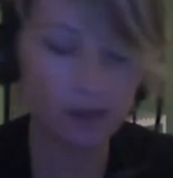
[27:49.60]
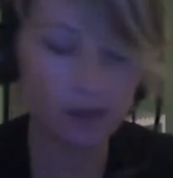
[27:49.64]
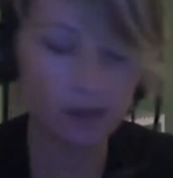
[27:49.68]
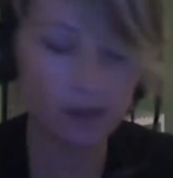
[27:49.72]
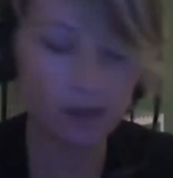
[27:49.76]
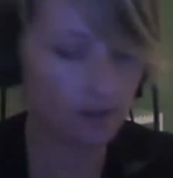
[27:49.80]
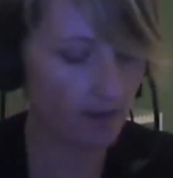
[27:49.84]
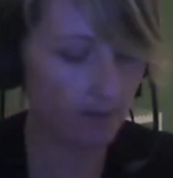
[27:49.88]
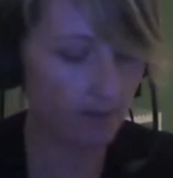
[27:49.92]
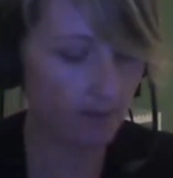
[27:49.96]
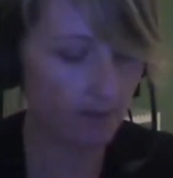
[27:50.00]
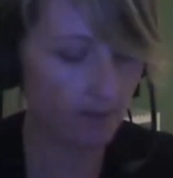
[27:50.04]

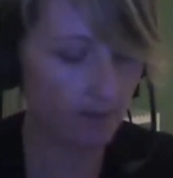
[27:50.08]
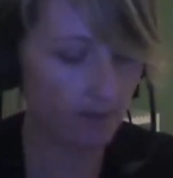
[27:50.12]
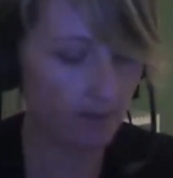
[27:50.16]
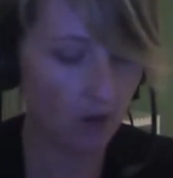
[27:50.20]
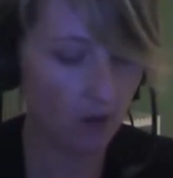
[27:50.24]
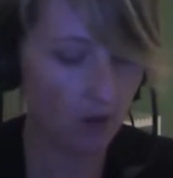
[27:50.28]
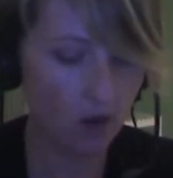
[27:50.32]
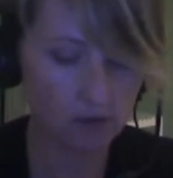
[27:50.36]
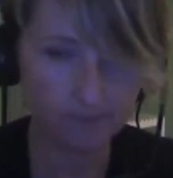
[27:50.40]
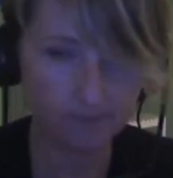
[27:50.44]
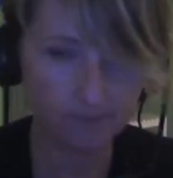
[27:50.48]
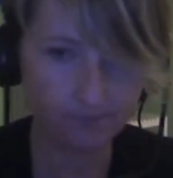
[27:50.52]
I'm not.
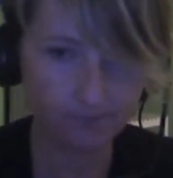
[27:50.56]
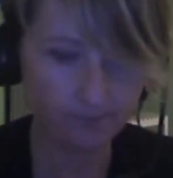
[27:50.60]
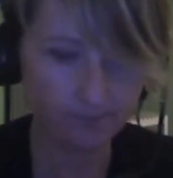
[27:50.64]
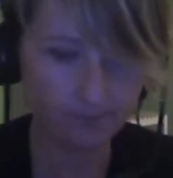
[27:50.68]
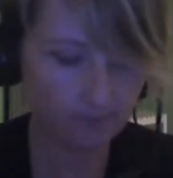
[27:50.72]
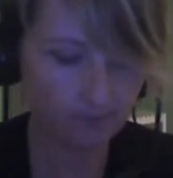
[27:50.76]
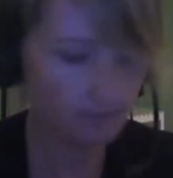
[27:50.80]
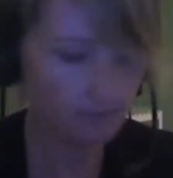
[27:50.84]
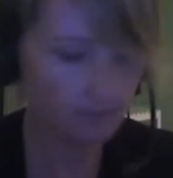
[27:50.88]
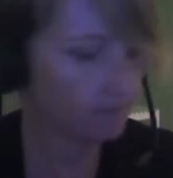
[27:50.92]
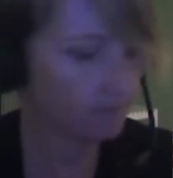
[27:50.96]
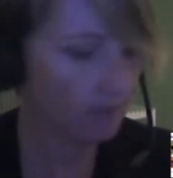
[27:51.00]

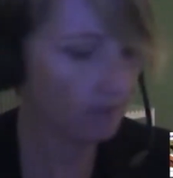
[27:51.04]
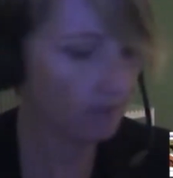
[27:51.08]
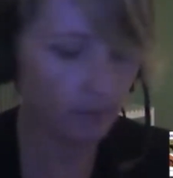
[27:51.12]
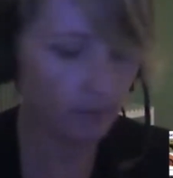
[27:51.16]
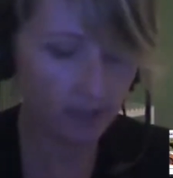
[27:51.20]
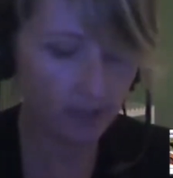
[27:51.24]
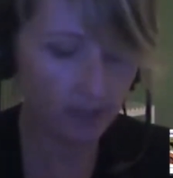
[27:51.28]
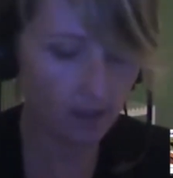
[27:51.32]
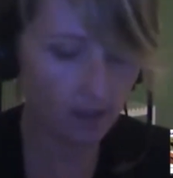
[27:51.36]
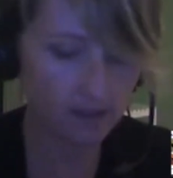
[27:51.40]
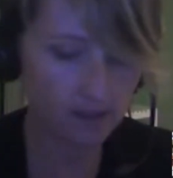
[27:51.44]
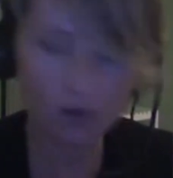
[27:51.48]

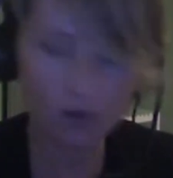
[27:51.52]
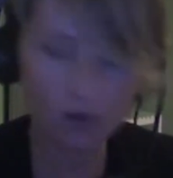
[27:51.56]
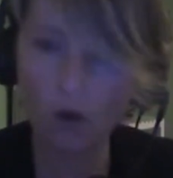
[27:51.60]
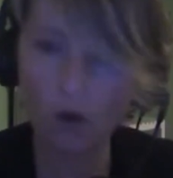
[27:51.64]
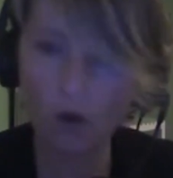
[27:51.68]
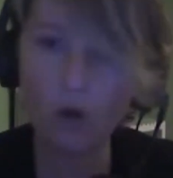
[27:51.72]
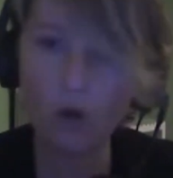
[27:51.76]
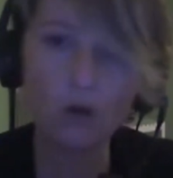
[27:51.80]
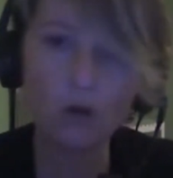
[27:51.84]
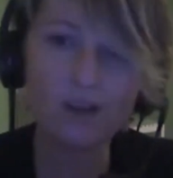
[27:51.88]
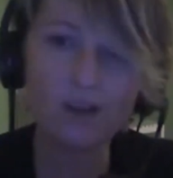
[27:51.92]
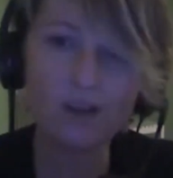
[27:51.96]
Because
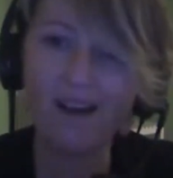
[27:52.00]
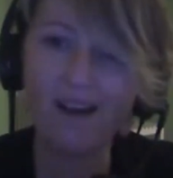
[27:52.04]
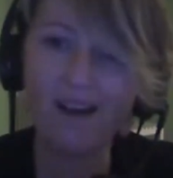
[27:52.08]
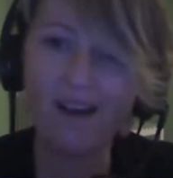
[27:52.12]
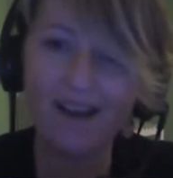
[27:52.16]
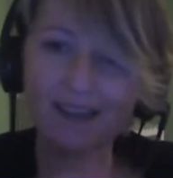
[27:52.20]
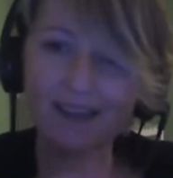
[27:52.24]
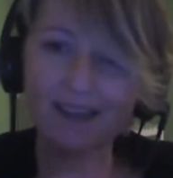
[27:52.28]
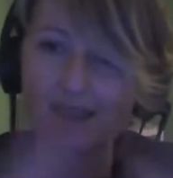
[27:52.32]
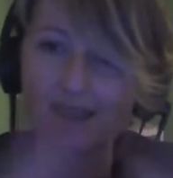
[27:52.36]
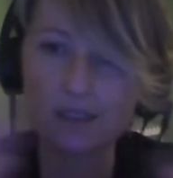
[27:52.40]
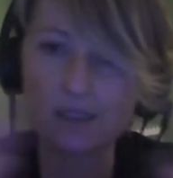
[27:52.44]
all
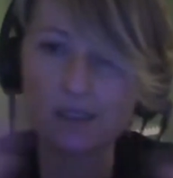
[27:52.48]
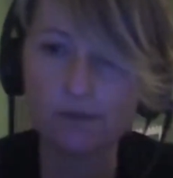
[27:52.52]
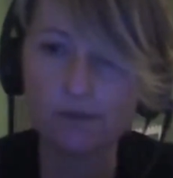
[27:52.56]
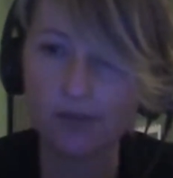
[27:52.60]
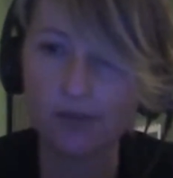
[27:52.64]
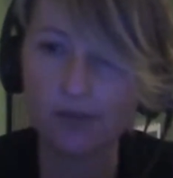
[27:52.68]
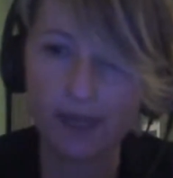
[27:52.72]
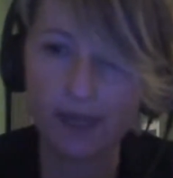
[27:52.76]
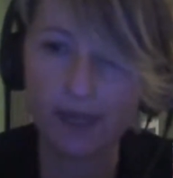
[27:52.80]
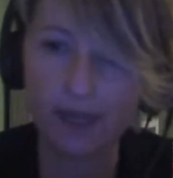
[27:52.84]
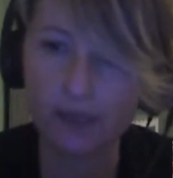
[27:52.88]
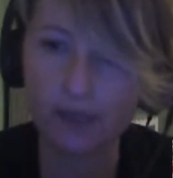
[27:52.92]
kinds
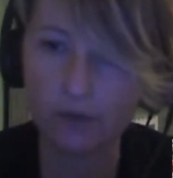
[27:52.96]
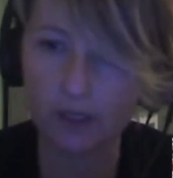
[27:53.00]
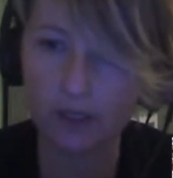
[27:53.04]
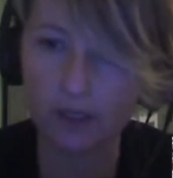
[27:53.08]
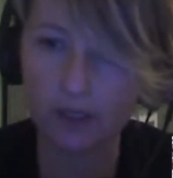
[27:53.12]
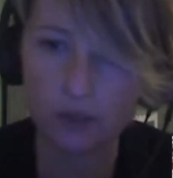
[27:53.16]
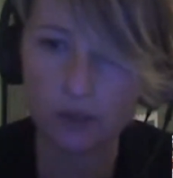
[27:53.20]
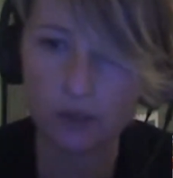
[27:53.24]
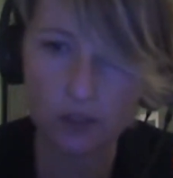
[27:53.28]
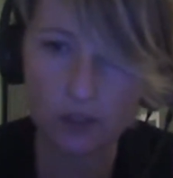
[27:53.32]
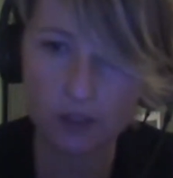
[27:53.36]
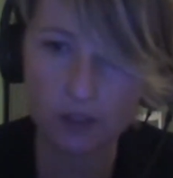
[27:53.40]
of
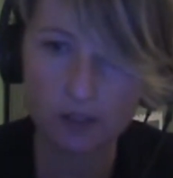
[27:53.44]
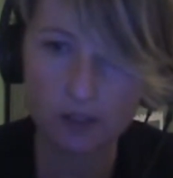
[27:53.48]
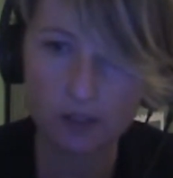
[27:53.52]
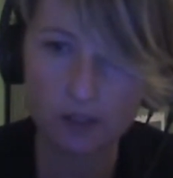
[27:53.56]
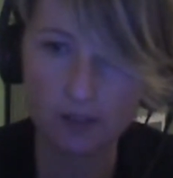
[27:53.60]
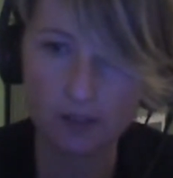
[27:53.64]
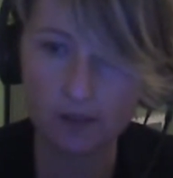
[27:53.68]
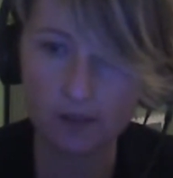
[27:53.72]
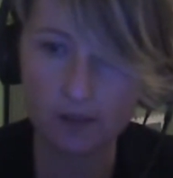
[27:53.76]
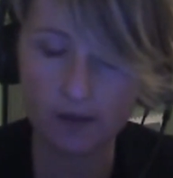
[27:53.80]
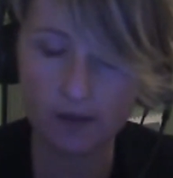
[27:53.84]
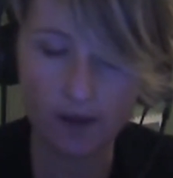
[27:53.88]
language
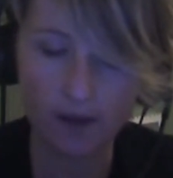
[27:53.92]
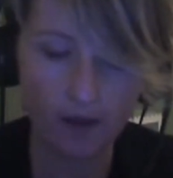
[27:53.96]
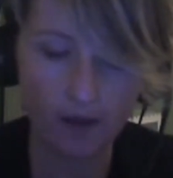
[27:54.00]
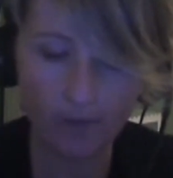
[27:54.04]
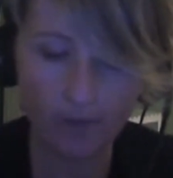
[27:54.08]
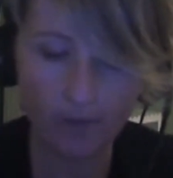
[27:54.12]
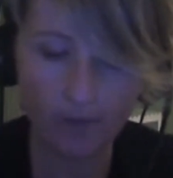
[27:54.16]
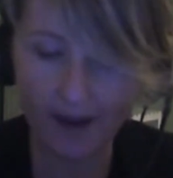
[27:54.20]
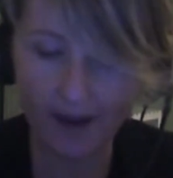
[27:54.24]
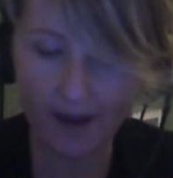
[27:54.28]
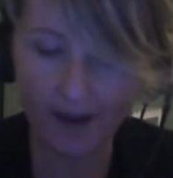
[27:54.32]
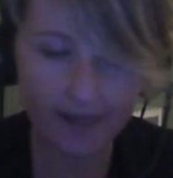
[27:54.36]

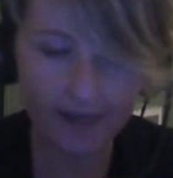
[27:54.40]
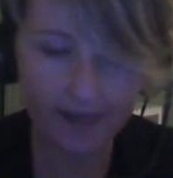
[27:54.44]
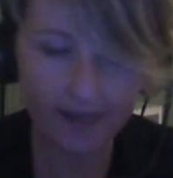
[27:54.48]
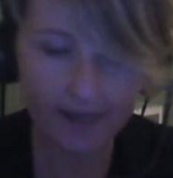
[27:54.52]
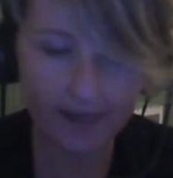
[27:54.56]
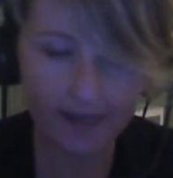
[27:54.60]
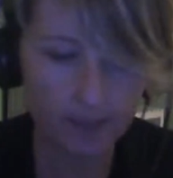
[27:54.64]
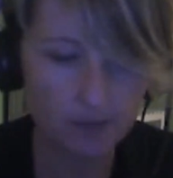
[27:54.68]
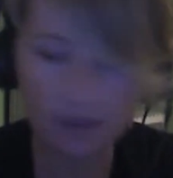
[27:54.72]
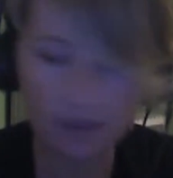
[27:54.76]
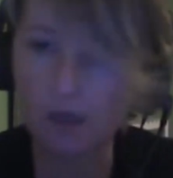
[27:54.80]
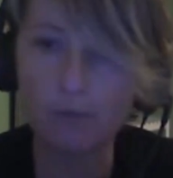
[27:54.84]

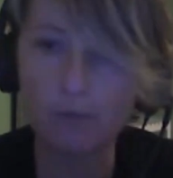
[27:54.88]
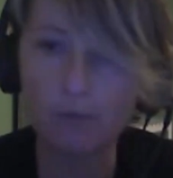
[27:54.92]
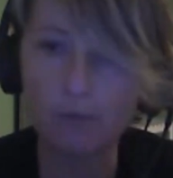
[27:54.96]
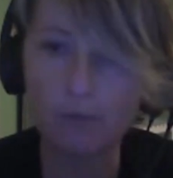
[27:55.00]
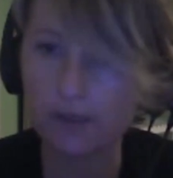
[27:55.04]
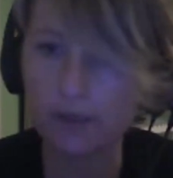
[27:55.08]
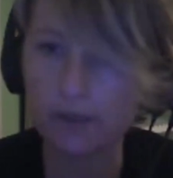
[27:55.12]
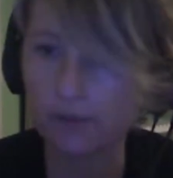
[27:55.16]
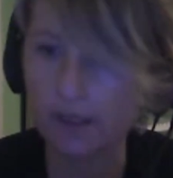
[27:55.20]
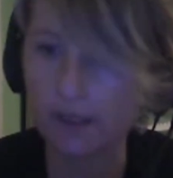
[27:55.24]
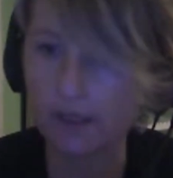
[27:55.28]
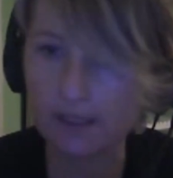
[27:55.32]
items can come
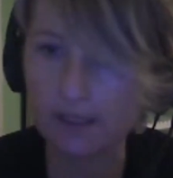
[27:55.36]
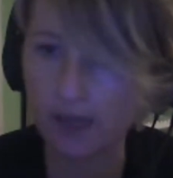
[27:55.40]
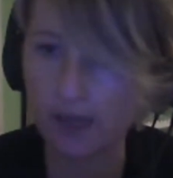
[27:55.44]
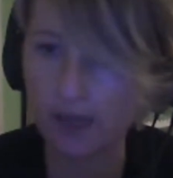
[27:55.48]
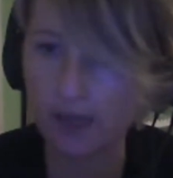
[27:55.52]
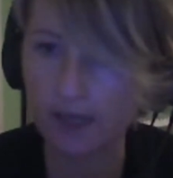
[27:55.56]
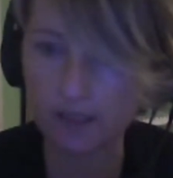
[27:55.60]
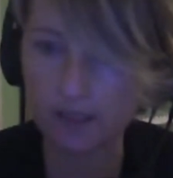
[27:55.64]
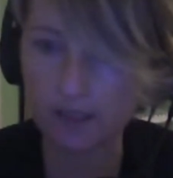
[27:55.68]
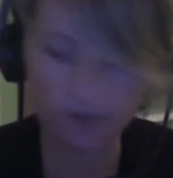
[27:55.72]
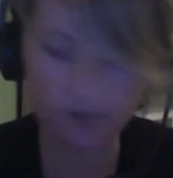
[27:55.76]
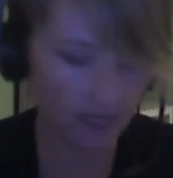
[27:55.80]
out of these
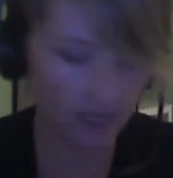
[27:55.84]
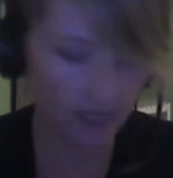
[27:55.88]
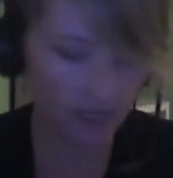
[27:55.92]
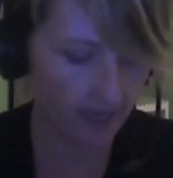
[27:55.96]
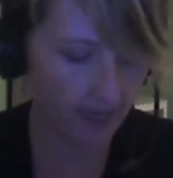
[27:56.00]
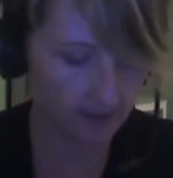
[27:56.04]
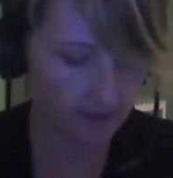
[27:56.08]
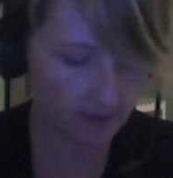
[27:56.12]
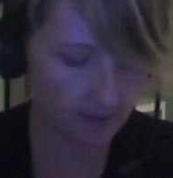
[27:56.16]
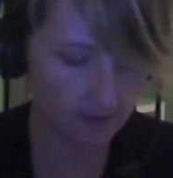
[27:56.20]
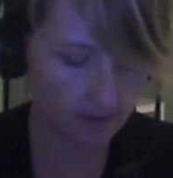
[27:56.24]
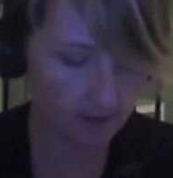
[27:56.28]
kinds of
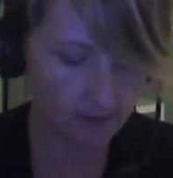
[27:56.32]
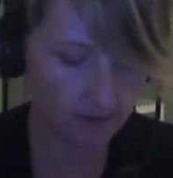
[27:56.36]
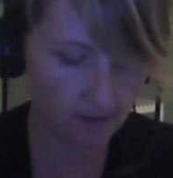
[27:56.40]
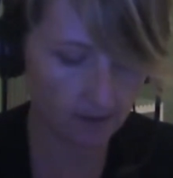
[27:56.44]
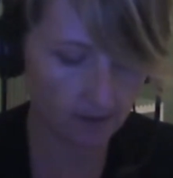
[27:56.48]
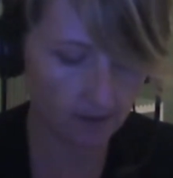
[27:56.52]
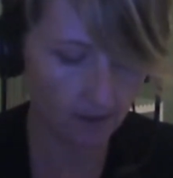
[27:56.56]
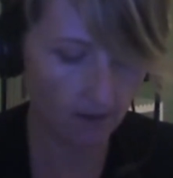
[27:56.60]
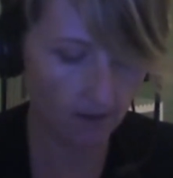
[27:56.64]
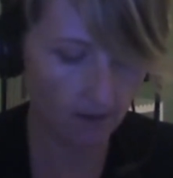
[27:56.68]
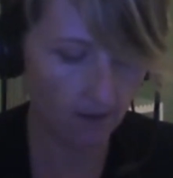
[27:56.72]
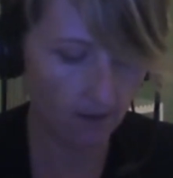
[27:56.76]
tasks.